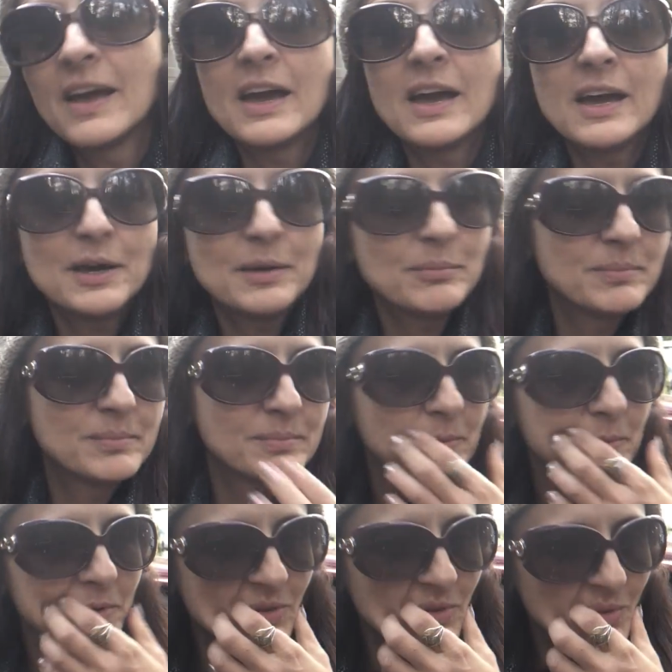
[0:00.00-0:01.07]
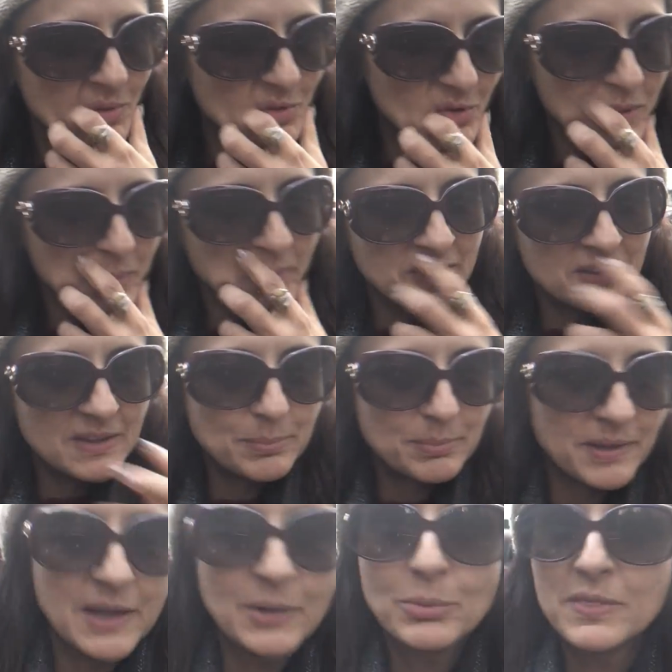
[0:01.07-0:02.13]
I'm going to go drink my tea,
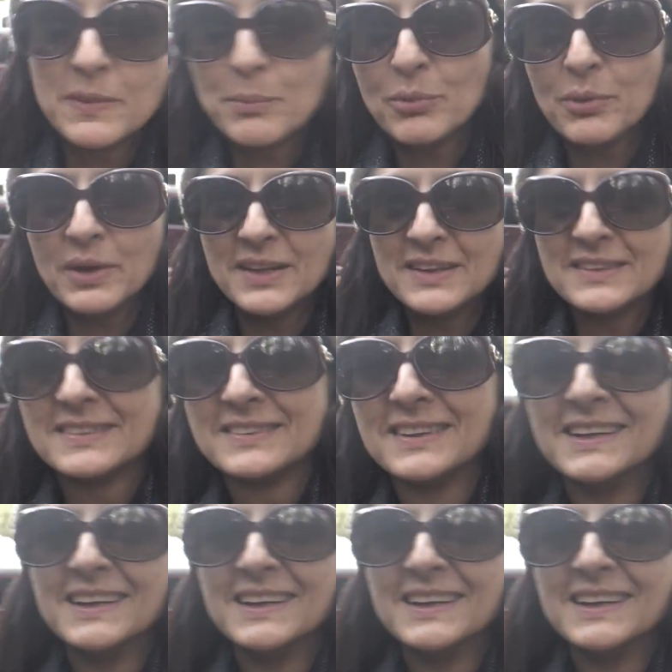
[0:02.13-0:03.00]
play with the boys,